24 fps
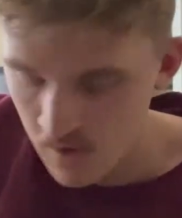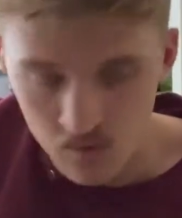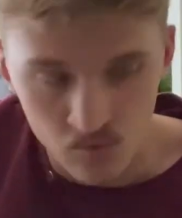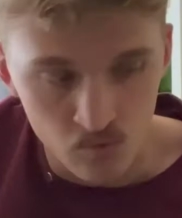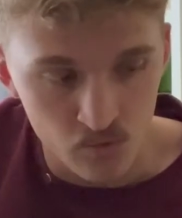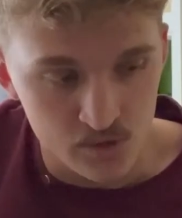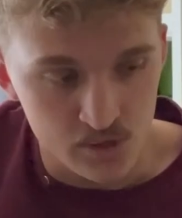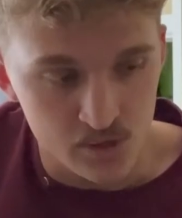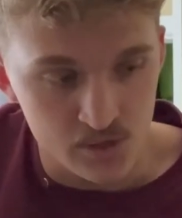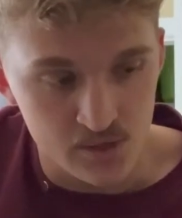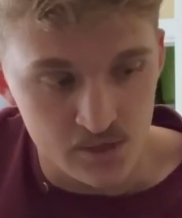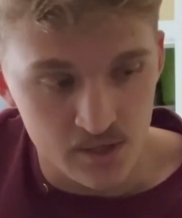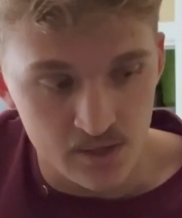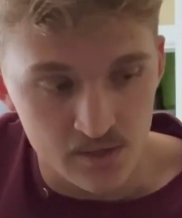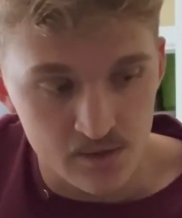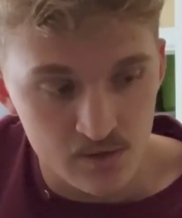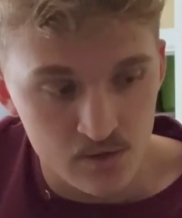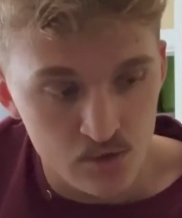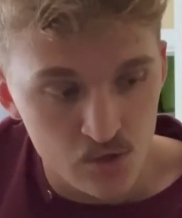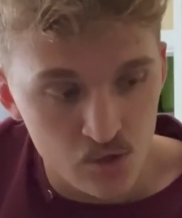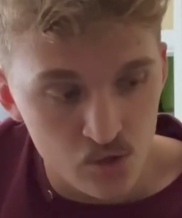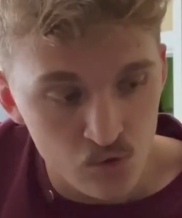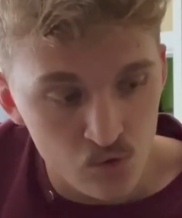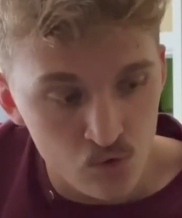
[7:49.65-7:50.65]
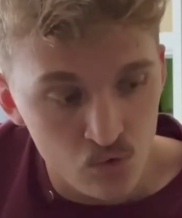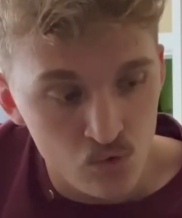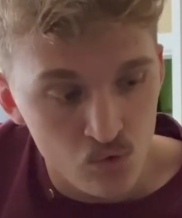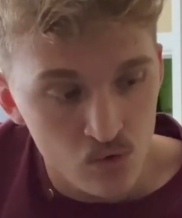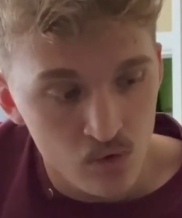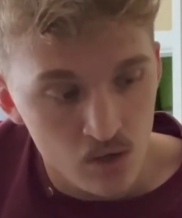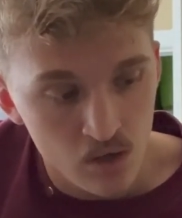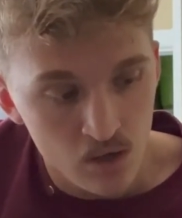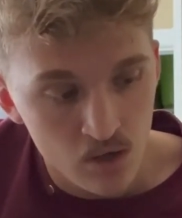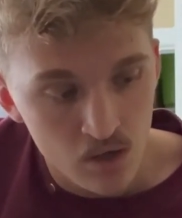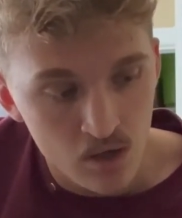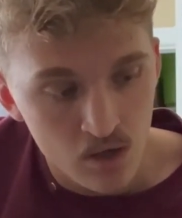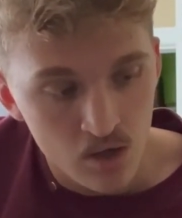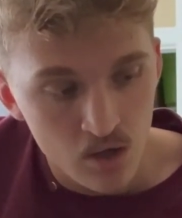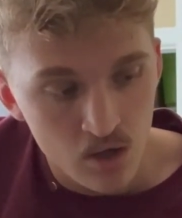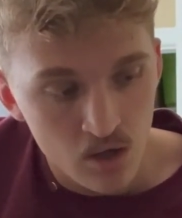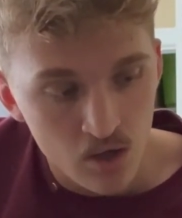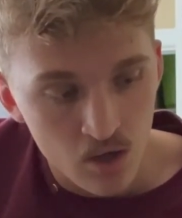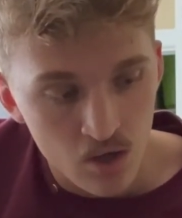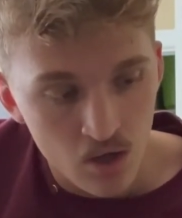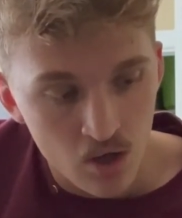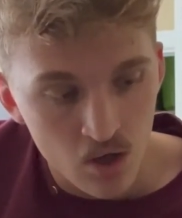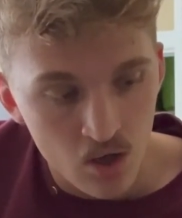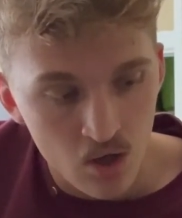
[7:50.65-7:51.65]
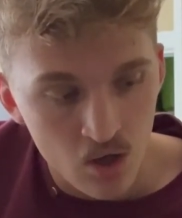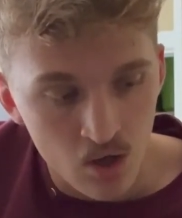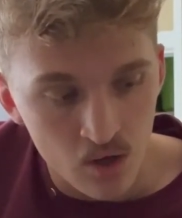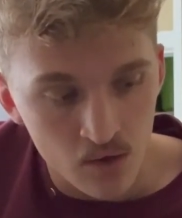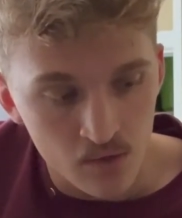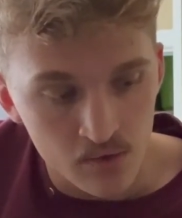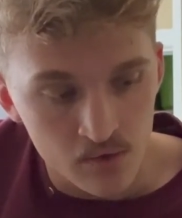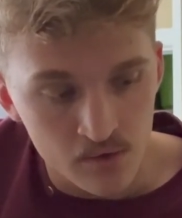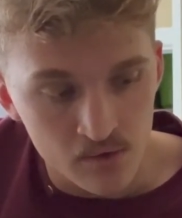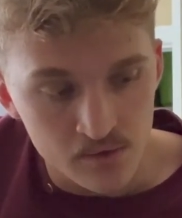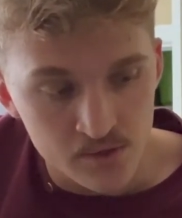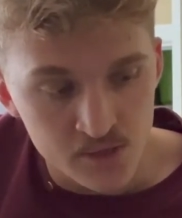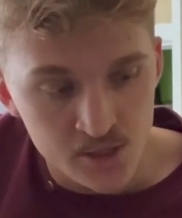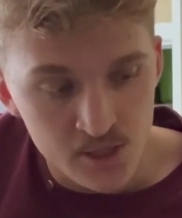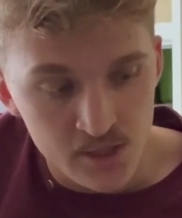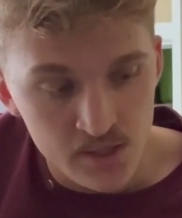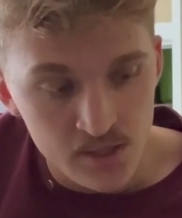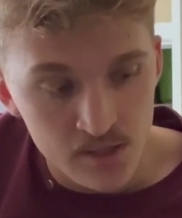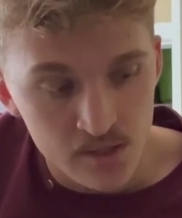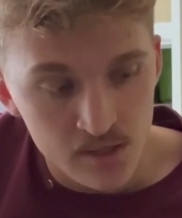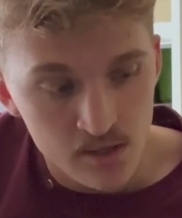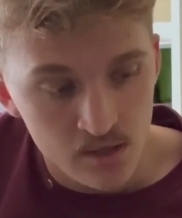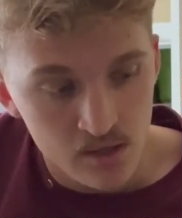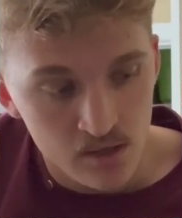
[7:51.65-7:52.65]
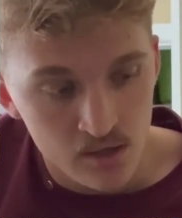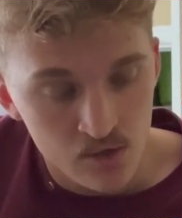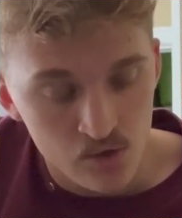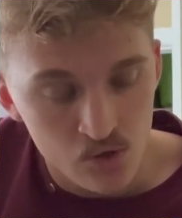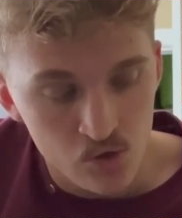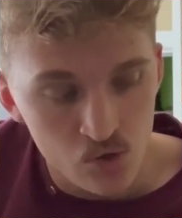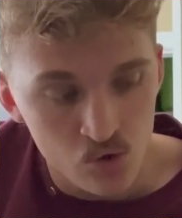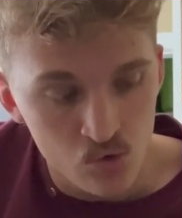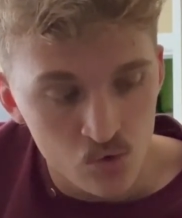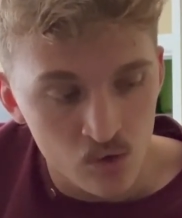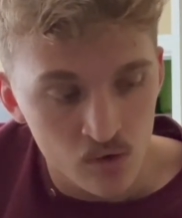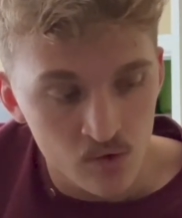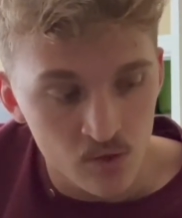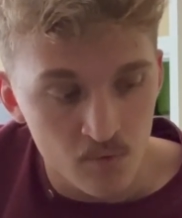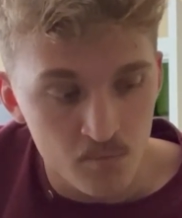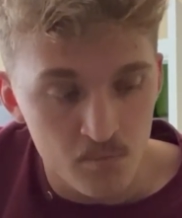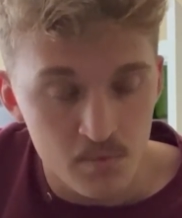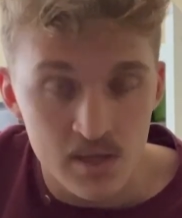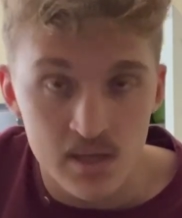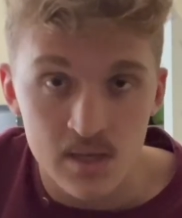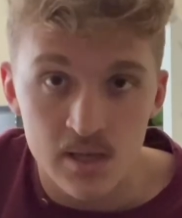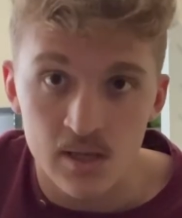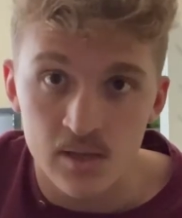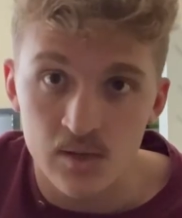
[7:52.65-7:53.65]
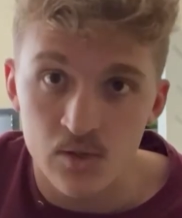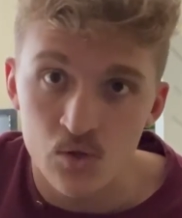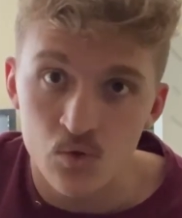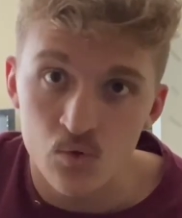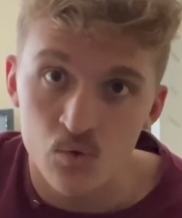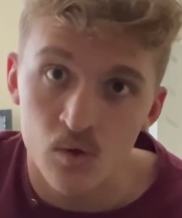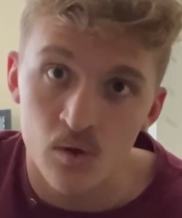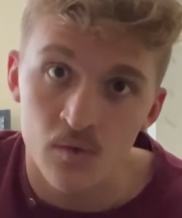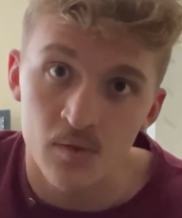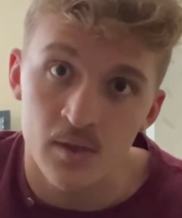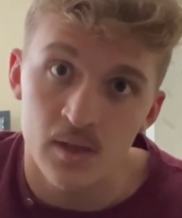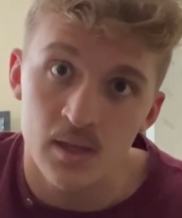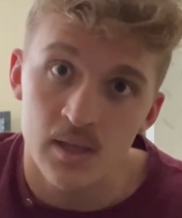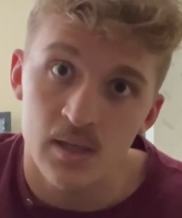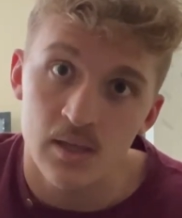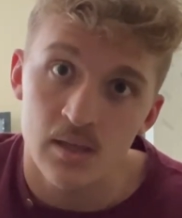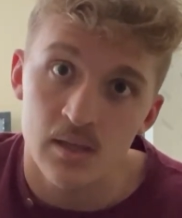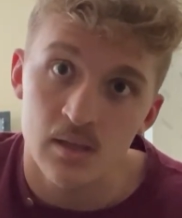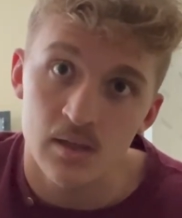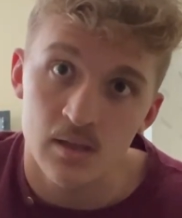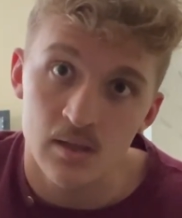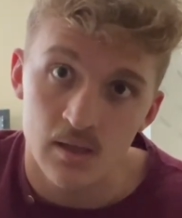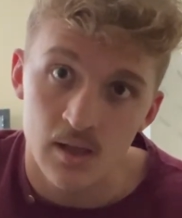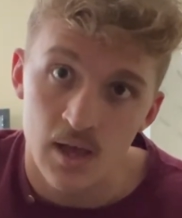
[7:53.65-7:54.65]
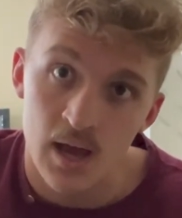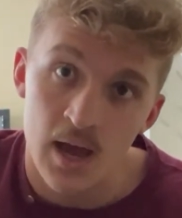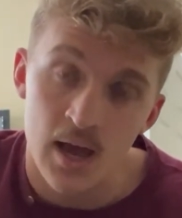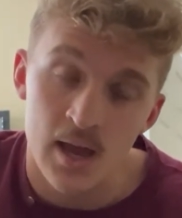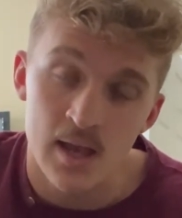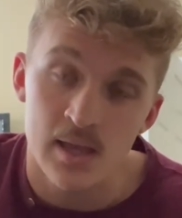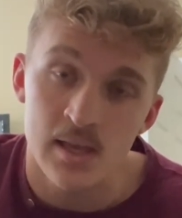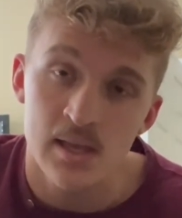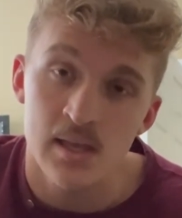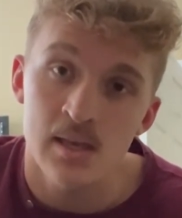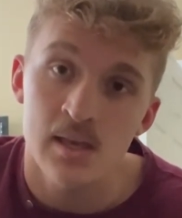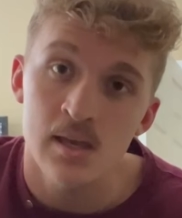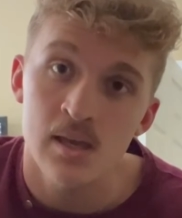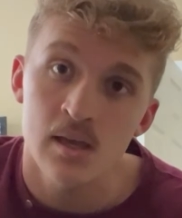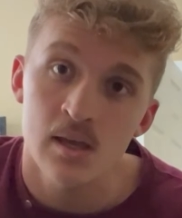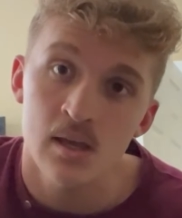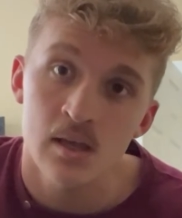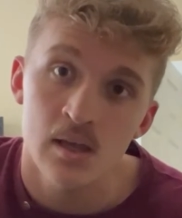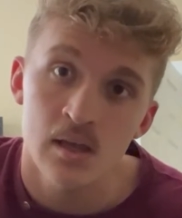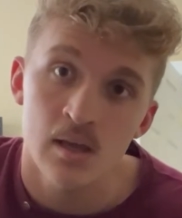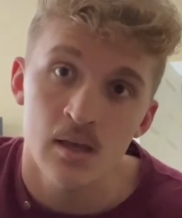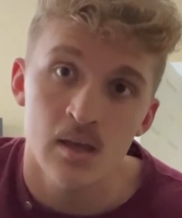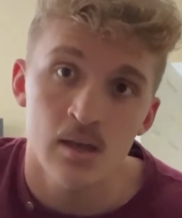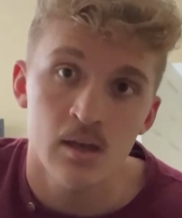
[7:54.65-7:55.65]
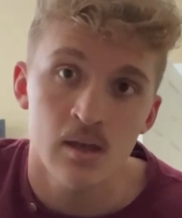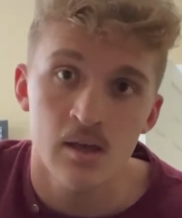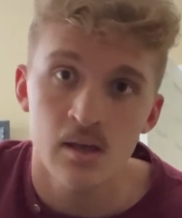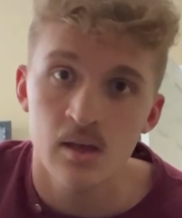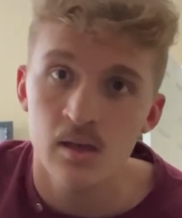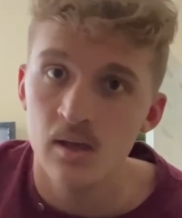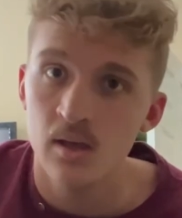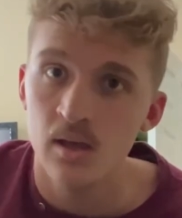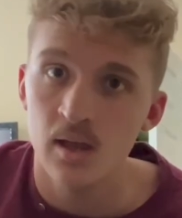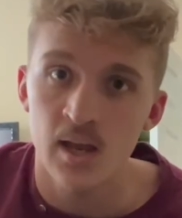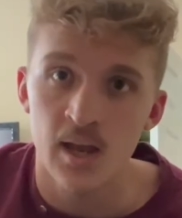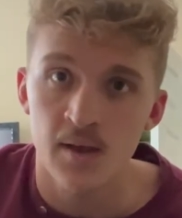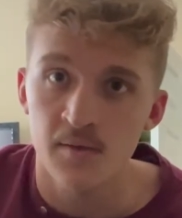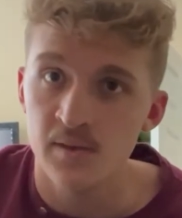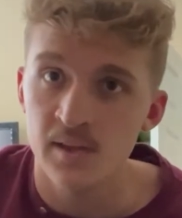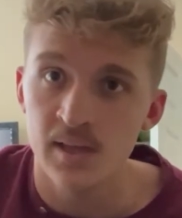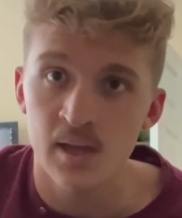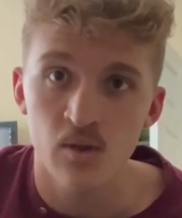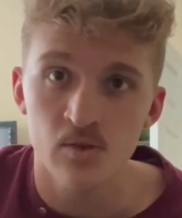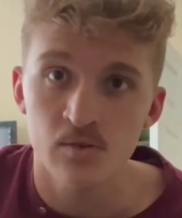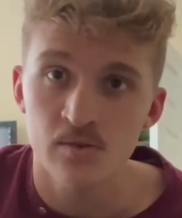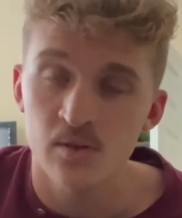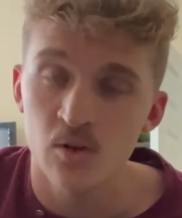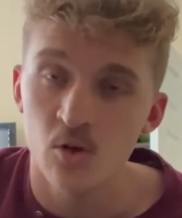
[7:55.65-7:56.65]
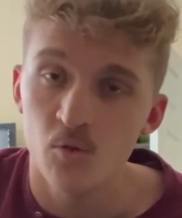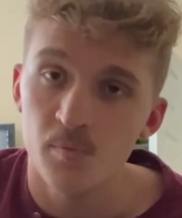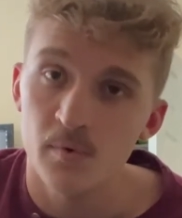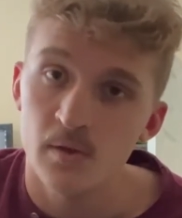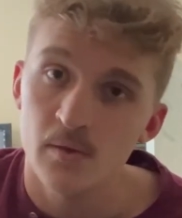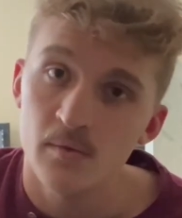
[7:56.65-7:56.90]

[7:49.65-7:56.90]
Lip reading: which is just 2 on the G, 2 on the B, and 2 on the high E, and everything else is open.